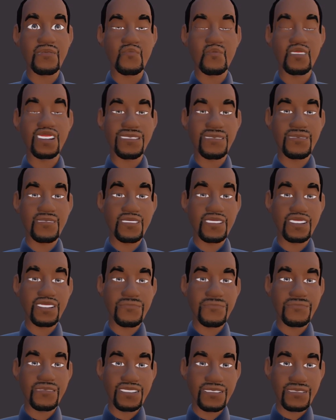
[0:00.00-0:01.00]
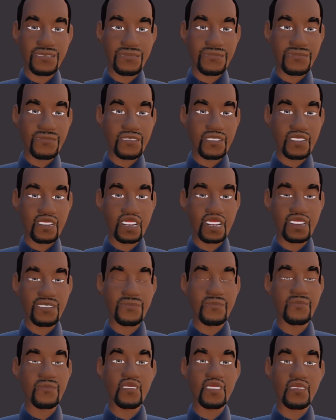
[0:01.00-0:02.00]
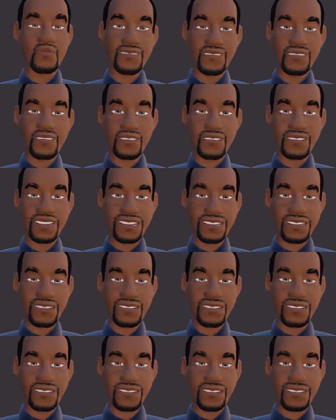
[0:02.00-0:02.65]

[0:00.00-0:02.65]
ran her campaign on the promise that